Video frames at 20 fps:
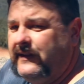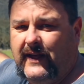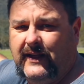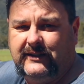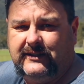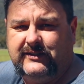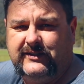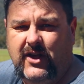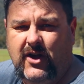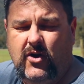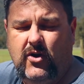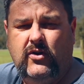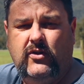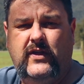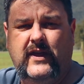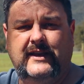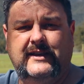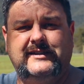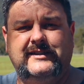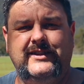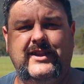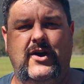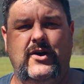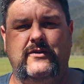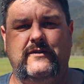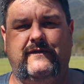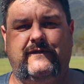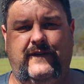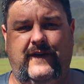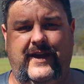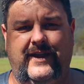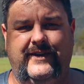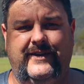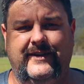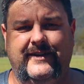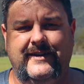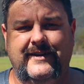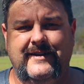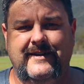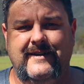to that snow. They're snow-fed.
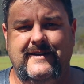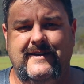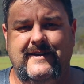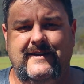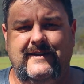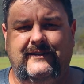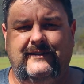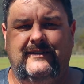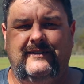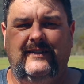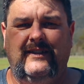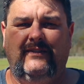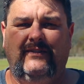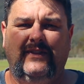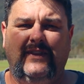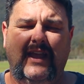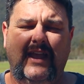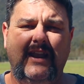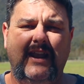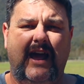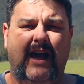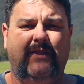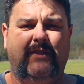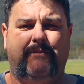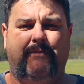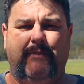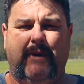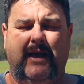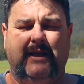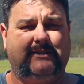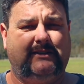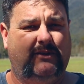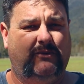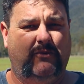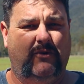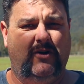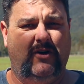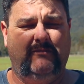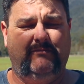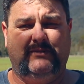In other parts of the
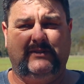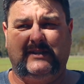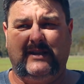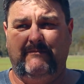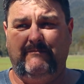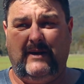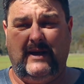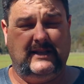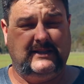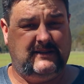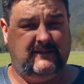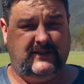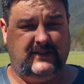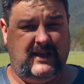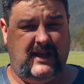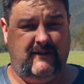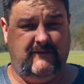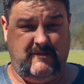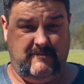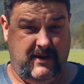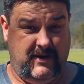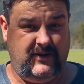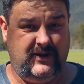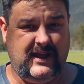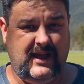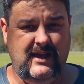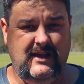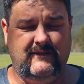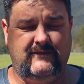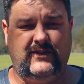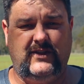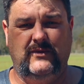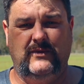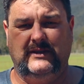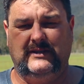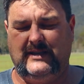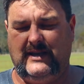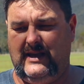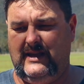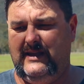world, some parts of America, of the
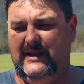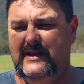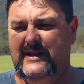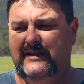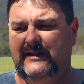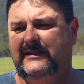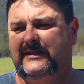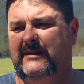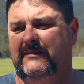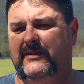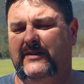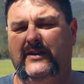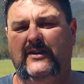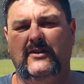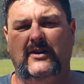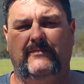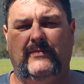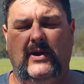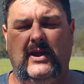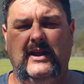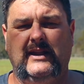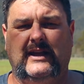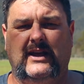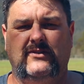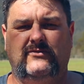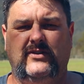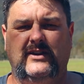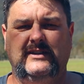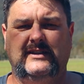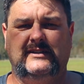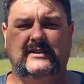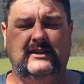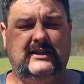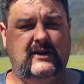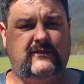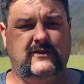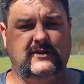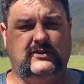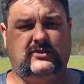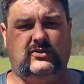USA, some of the European countries, it's a
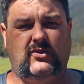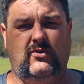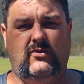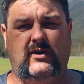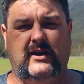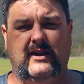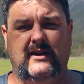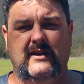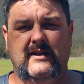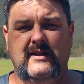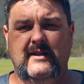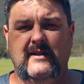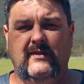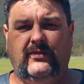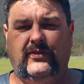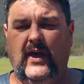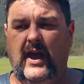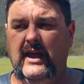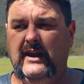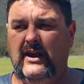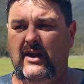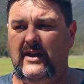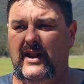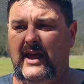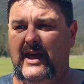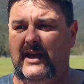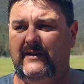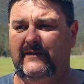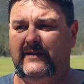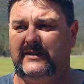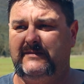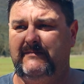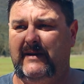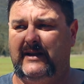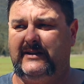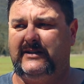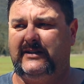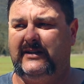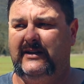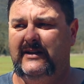different story. They don't have as
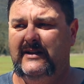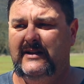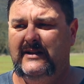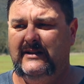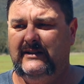much